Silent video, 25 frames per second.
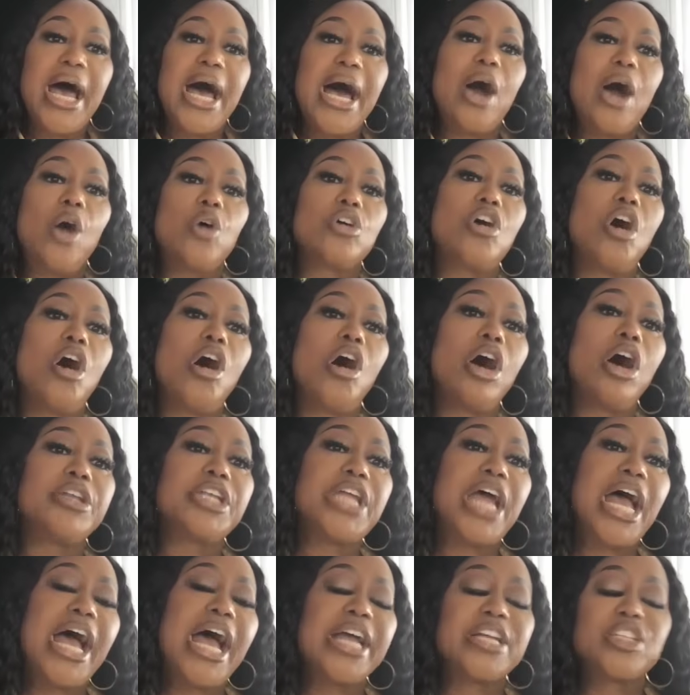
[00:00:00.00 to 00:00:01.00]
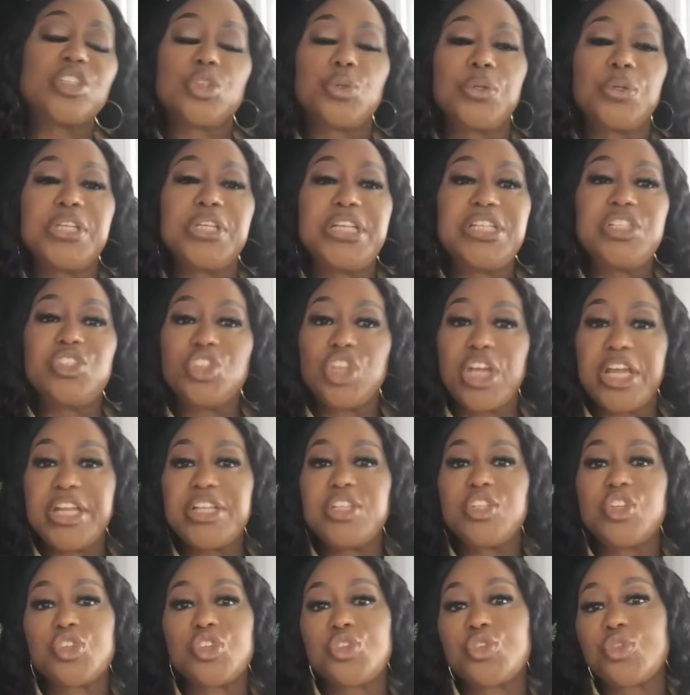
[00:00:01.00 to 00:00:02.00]
how God actually
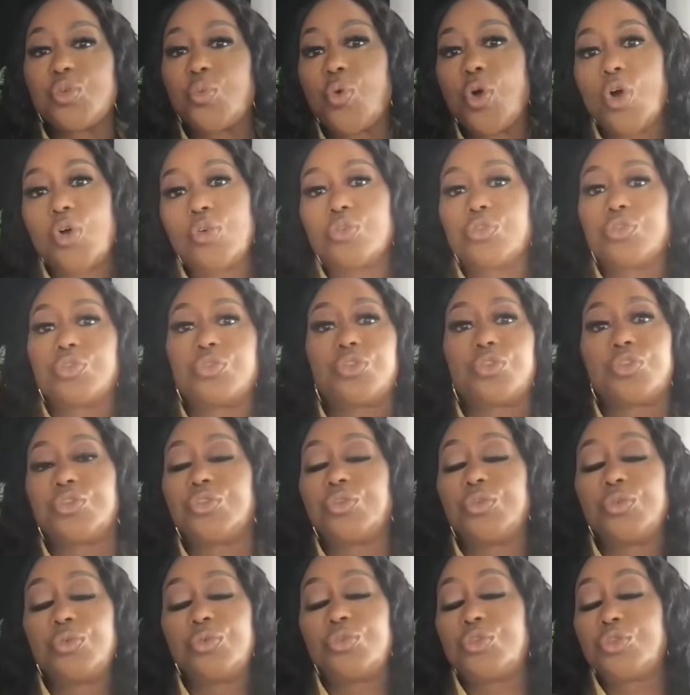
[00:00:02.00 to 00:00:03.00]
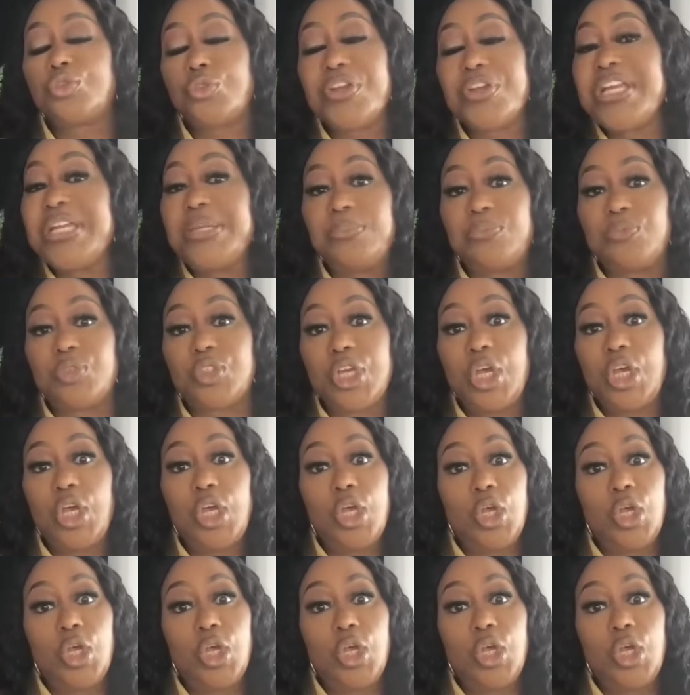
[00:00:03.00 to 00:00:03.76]
changes the world through dreams.